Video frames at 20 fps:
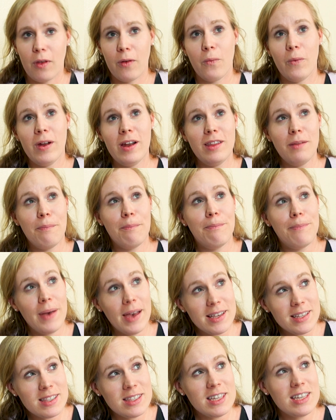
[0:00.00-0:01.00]
One of the
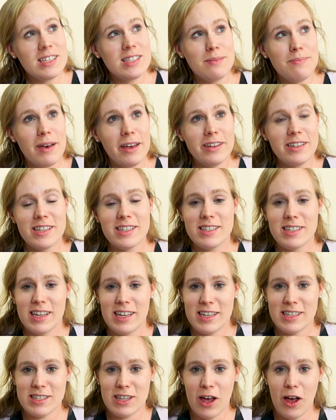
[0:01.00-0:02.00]
best things about Disney is